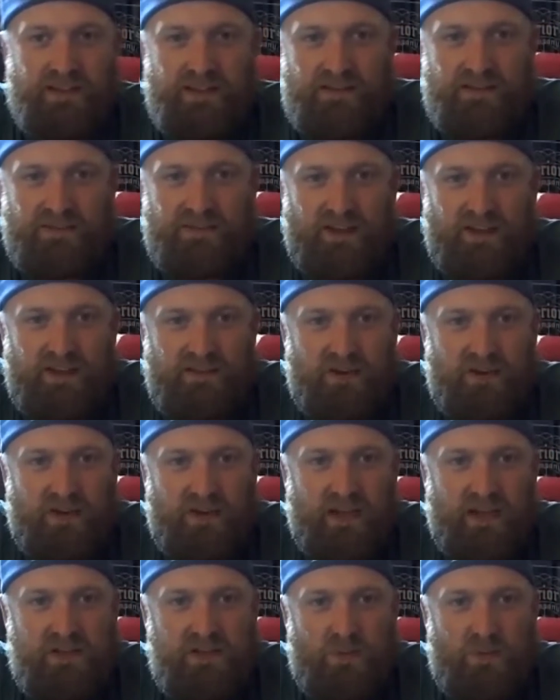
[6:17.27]
as
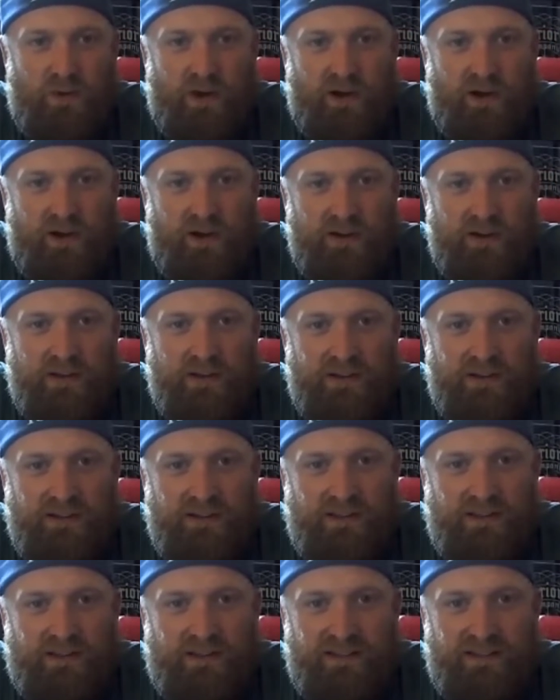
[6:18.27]
irrigation water.
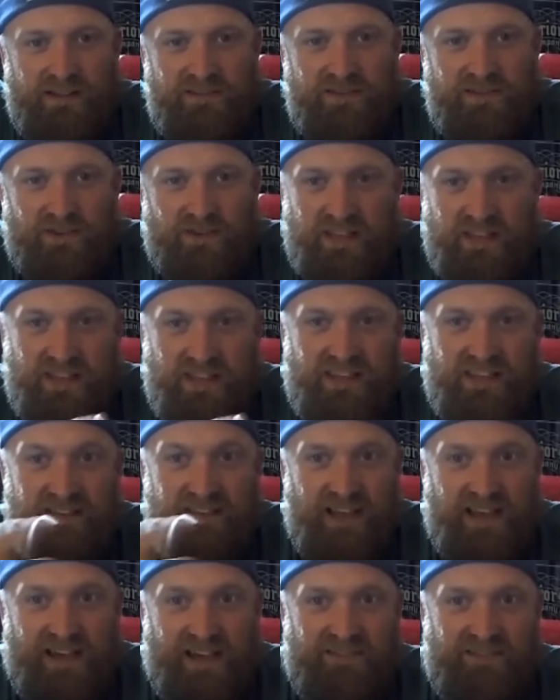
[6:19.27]
And so the key
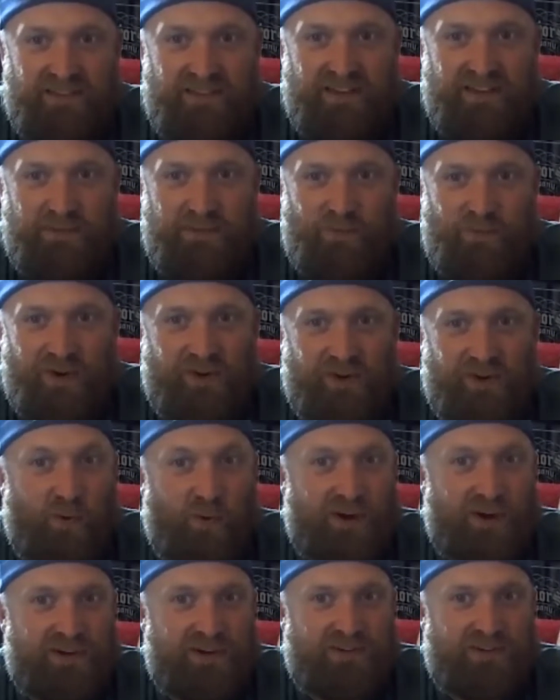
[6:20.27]
is having where the
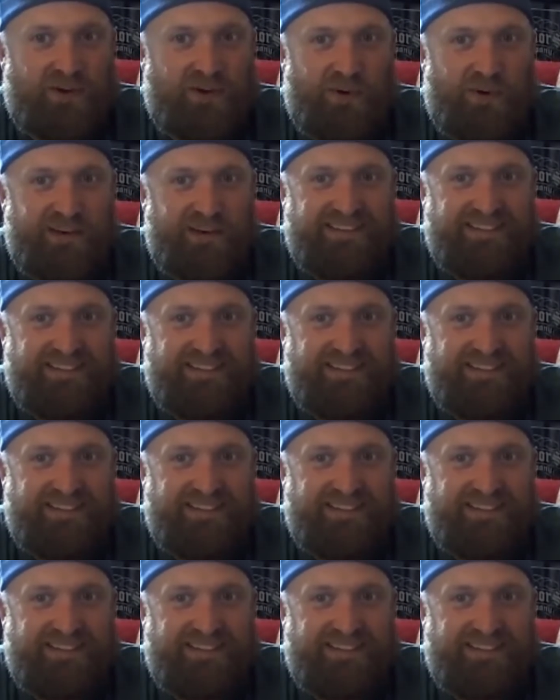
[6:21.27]
water's going.